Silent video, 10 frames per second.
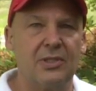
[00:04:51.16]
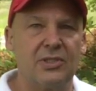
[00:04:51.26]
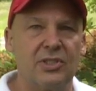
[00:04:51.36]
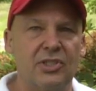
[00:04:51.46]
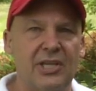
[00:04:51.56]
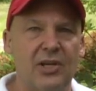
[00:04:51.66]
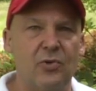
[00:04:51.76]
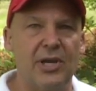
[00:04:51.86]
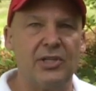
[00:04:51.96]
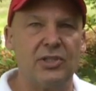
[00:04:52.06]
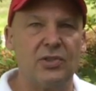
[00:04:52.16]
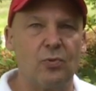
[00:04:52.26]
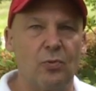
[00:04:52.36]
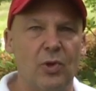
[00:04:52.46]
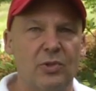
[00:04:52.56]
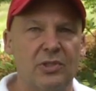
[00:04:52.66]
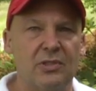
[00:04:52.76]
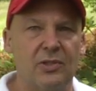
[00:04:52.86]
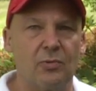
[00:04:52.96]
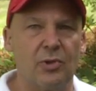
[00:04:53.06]
such as hydrangeas,
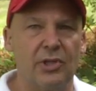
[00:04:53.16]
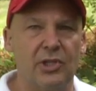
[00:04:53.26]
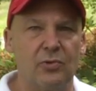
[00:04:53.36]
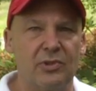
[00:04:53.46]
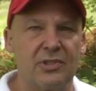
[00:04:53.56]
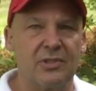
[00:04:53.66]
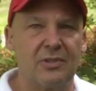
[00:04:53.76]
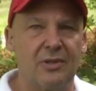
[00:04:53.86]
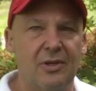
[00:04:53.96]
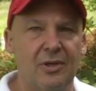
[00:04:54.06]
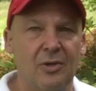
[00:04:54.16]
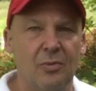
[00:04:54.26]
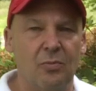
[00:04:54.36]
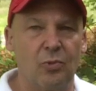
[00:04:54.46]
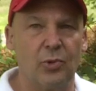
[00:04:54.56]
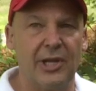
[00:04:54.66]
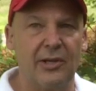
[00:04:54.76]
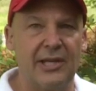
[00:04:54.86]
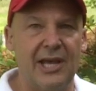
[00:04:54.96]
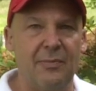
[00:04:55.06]
roses, and rhododendrons. Prune
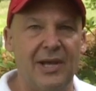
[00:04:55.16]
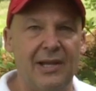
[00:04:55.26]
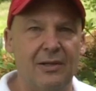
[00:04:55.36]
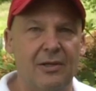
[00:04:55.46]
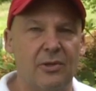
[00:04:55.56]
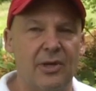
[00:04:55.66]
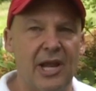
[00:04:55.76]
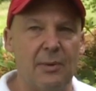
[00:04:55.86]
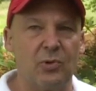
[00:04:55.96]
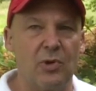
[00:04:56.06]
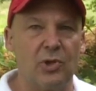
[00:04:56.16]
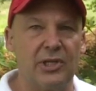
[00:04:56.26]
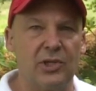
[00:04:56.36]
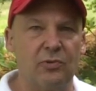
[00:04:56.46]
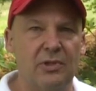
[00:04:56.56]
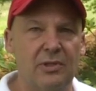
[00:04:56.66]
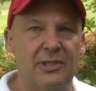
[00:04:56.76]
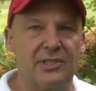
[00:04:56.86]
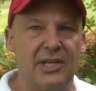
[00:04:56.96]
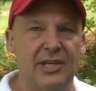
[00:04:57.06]
out dieback on hybrid rhododendron,
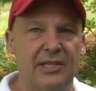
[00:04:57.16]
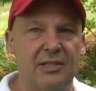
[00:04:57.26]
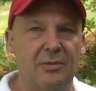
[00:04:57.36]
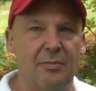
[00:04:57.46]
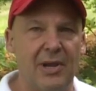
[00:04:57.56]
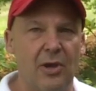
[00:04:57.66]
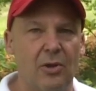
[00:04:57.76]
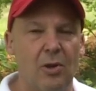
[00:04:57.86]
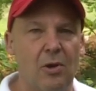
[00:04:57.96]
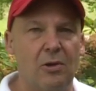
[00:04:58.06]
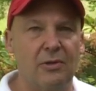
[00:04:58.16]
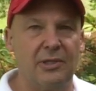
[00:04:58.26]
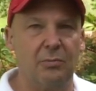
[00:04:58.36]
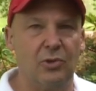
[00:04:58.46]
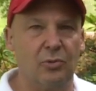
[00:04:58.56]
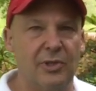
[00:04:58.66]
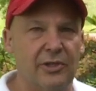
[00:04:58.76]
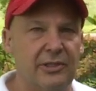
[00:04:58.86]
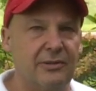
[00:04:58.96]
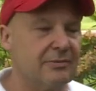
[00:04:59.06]
azalea, mountain laurel, and blueberry.